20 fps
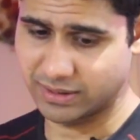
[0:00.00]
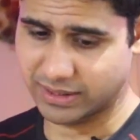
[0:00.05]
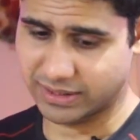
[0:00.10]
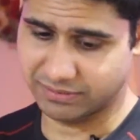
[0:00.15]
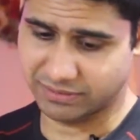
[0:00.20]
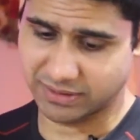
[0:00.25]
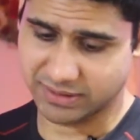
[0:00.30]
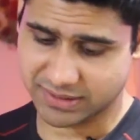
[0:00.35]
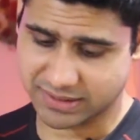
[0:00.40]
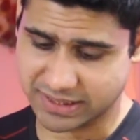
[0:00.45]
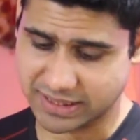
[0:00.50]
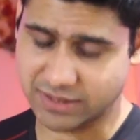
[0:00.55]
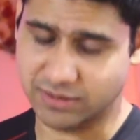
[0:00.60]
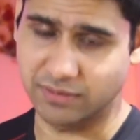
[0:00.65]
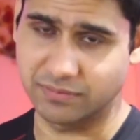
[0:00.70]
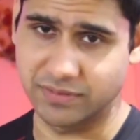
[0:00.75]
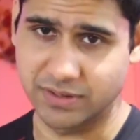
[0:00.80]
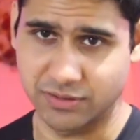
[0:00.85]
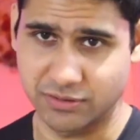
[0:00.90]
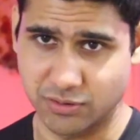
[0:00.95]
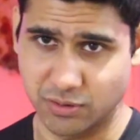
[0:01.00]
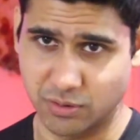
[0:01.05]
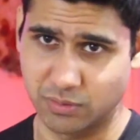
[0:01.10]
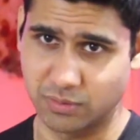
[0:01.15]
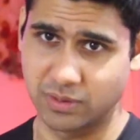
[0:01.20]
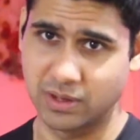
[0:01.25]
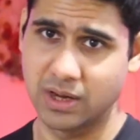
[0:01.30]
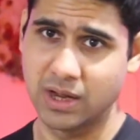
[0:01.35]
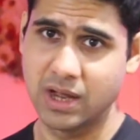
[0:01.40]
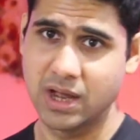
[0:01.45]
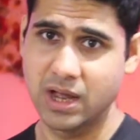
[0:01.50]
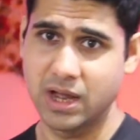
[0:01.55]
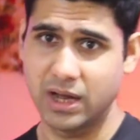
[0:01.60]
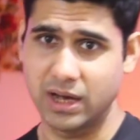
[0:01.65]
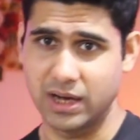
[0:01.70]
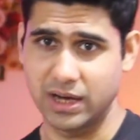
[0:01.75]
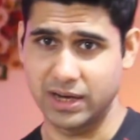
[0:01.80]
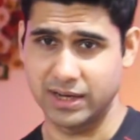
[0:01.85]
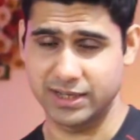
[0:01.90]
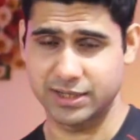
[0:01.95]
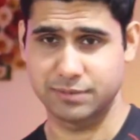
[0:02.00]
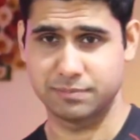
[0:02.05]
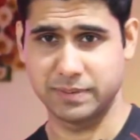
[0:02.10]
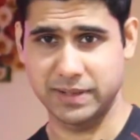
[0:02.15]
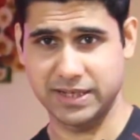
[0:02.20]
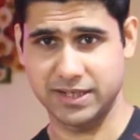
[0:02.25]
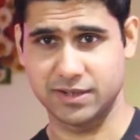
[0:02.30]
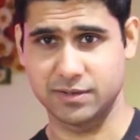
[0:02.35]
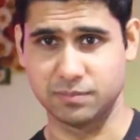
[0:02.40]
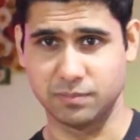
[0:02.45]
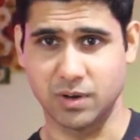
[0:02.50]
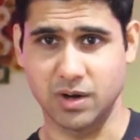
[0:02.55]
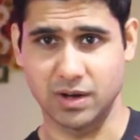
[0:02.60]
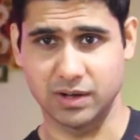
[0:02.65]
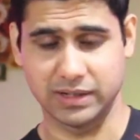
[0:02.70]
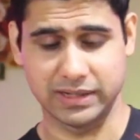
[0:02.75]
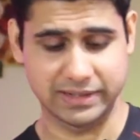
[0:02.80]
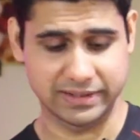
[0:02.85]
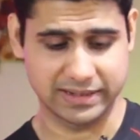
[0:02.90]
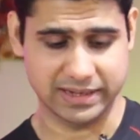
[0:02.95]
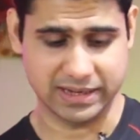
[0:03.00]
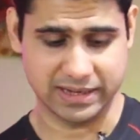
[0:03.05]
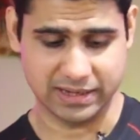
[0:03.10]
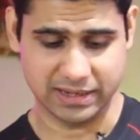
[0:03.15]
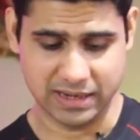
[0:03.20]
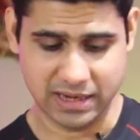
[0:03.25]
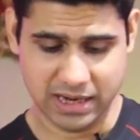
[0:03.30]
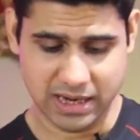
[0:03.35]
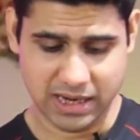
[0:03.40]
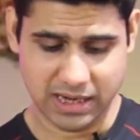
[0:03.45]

given the size of this drone, it's pretty small, and then